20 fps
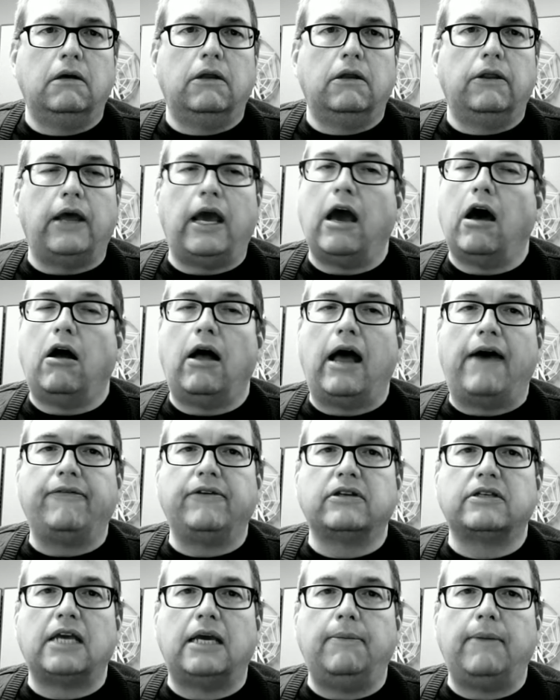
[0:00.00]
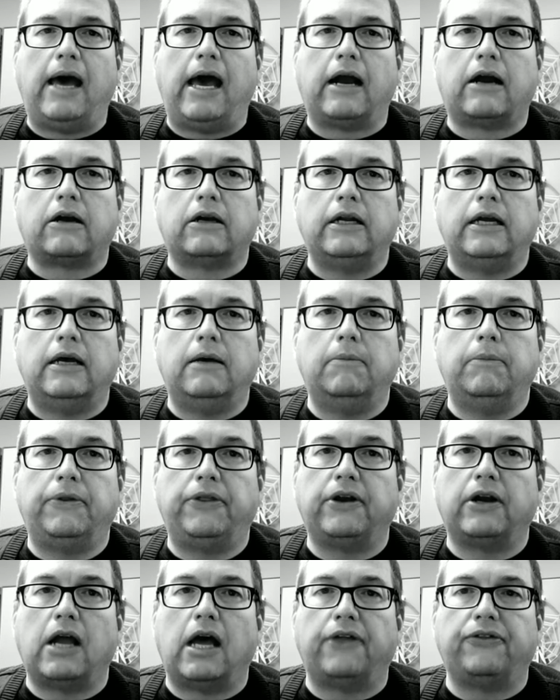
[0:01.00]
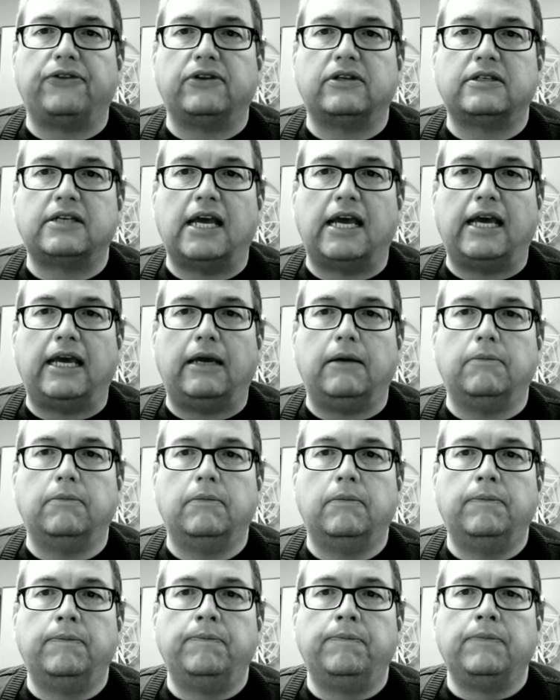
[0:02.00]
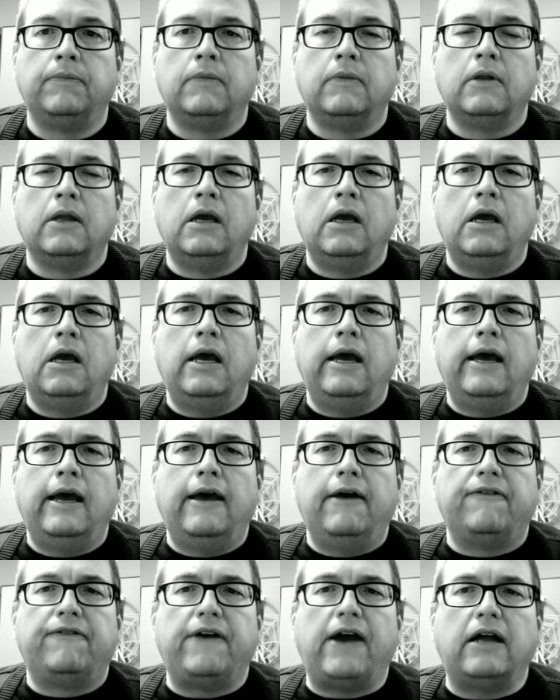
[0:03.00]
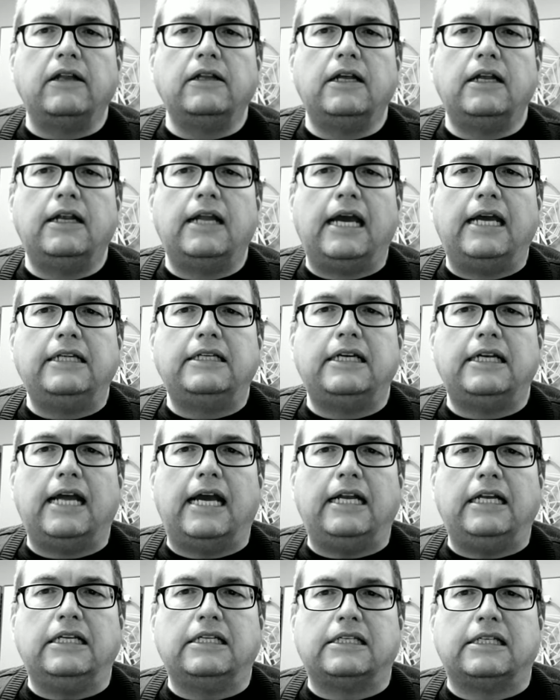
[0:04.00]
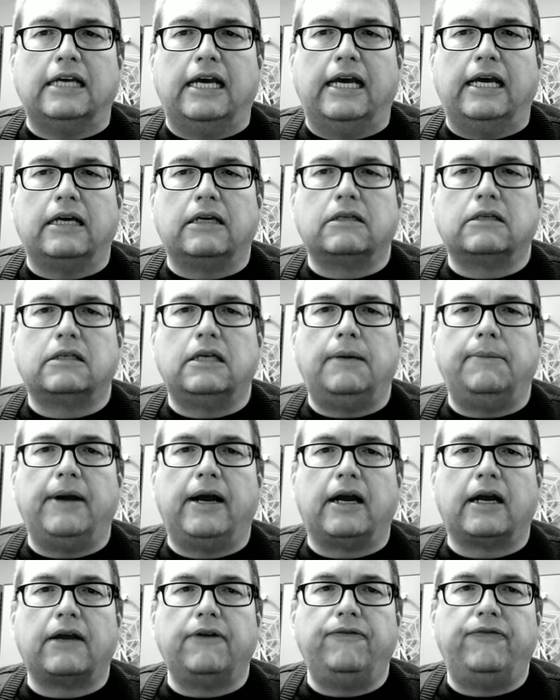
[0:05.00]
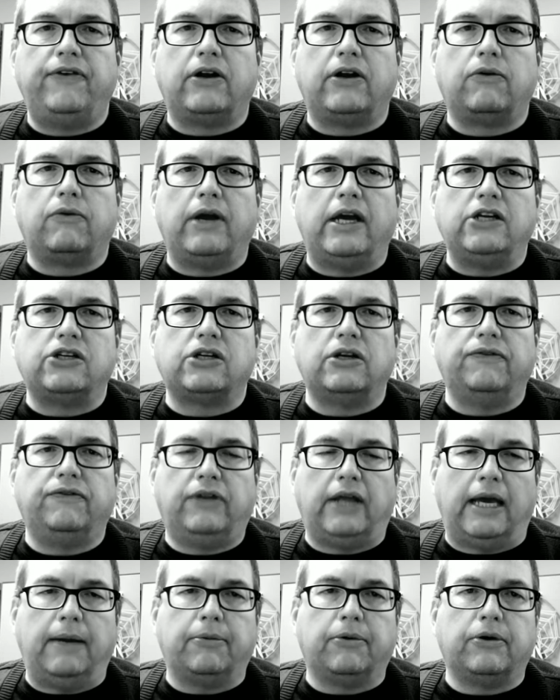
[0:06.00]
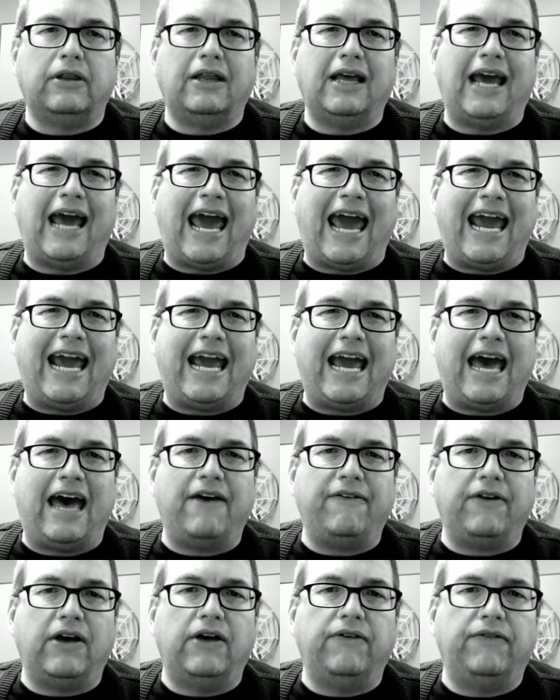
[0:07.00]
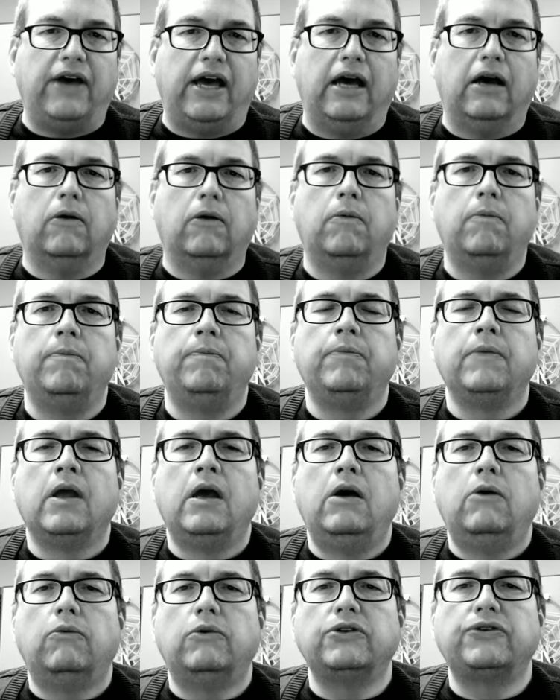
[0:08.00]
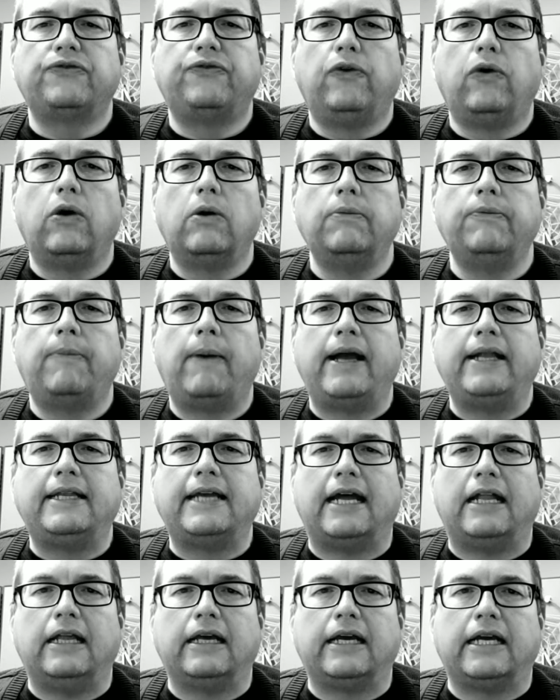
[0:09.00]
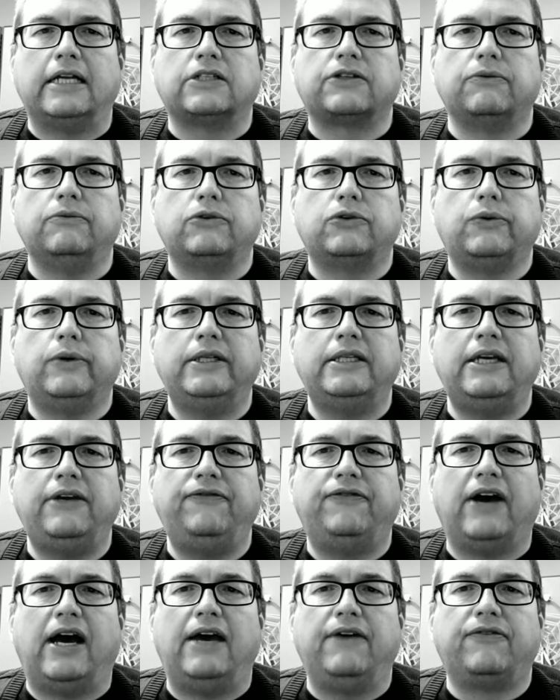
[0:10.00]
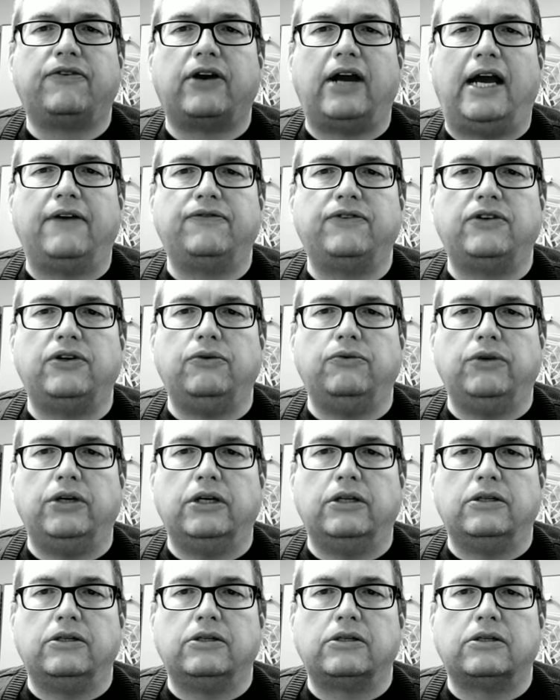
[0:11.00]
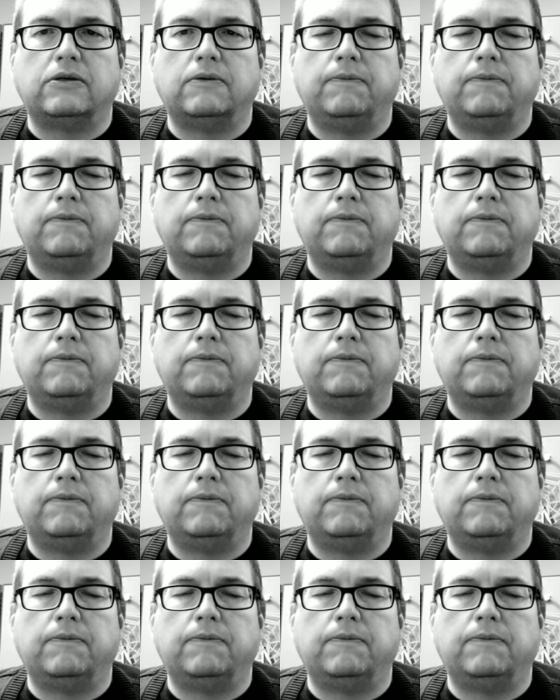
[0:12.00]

They all have the same acronym, but they're not the same. Founded in 1886, the American Federation of Labor, the AFL, was formed by delegates from 25 craft unions.